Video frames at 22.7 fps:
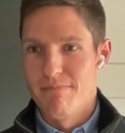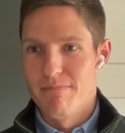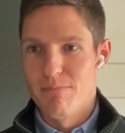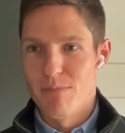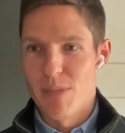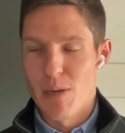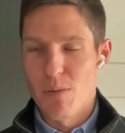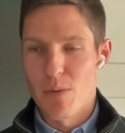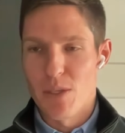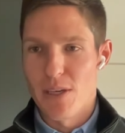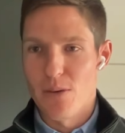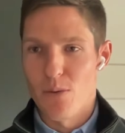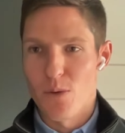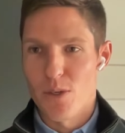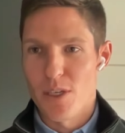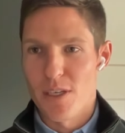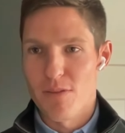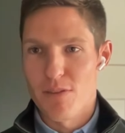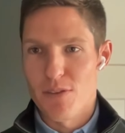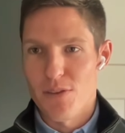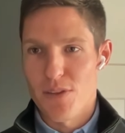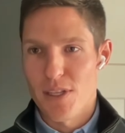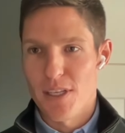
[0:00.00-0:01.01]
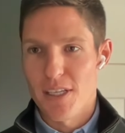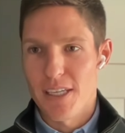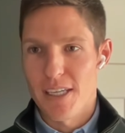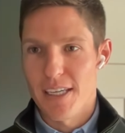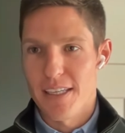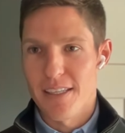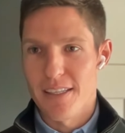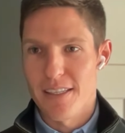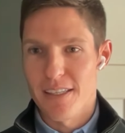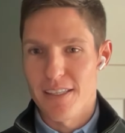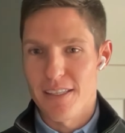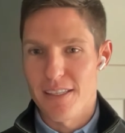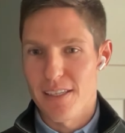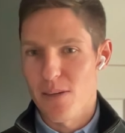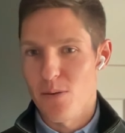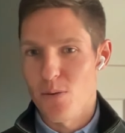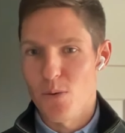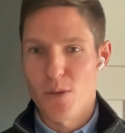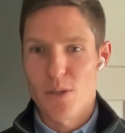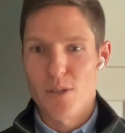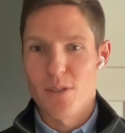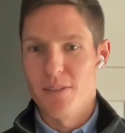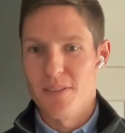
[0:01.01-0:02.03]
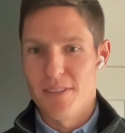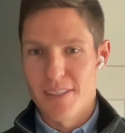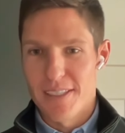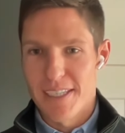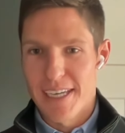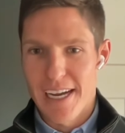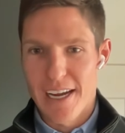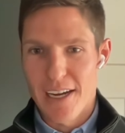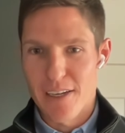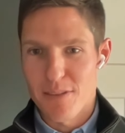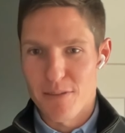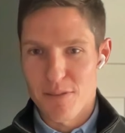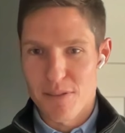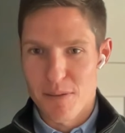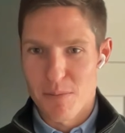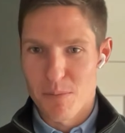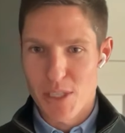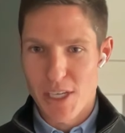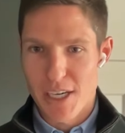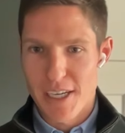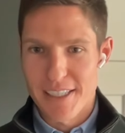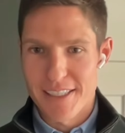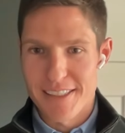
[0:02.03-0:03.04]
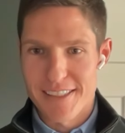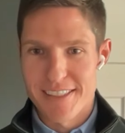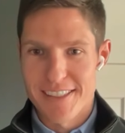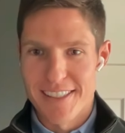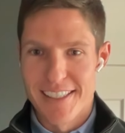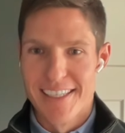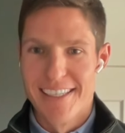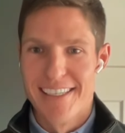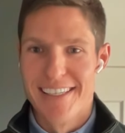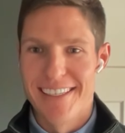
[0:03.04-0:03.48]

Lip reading: maybe they weren't even thinking that they were out of compliance.